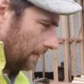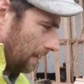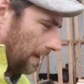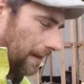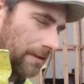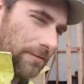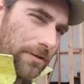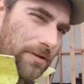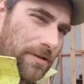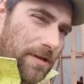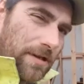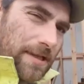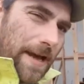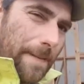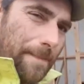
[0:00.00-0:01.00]
I had to adjust it
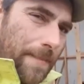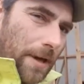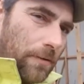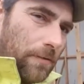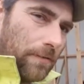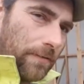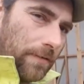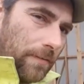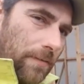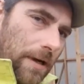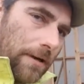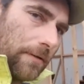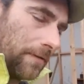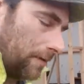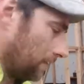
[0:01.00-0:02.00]
10mm from where
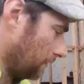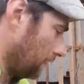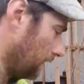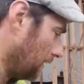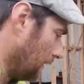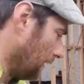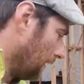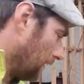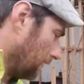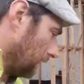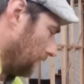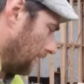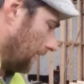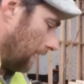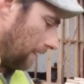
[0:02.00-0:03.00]
it was.
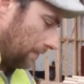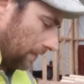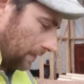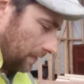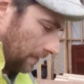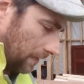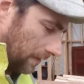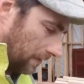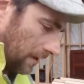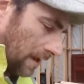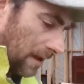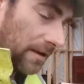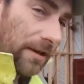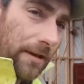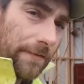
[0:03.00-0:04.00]
So
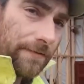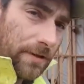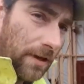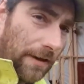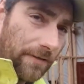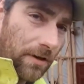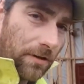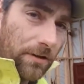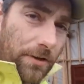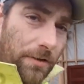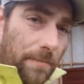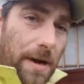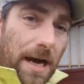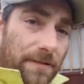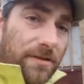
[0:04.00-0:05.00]
you haven't got to do the
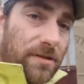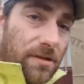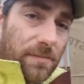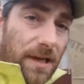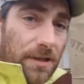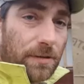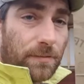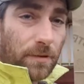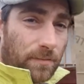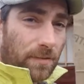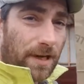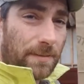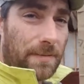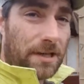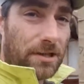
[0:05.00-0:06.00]
maths, just measure one
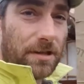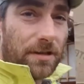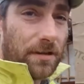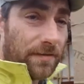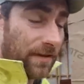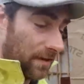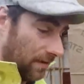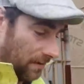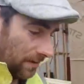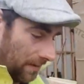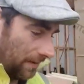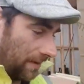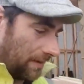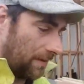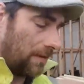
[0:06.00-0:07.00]
way, measure the other,
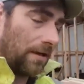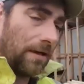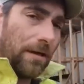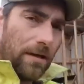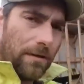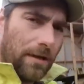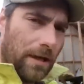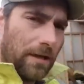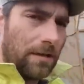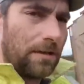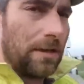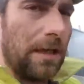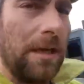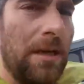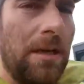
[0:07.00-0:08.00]
and then you're like, oh yeah,
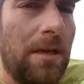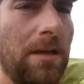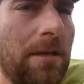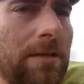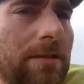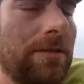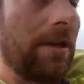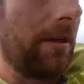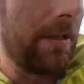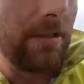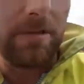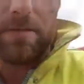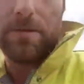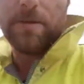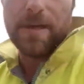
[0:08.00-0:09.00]
so
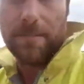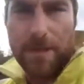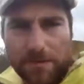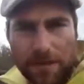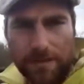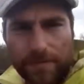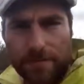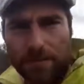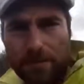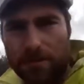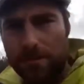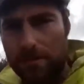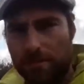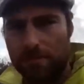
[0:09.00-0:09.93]
it's 20mm difference, so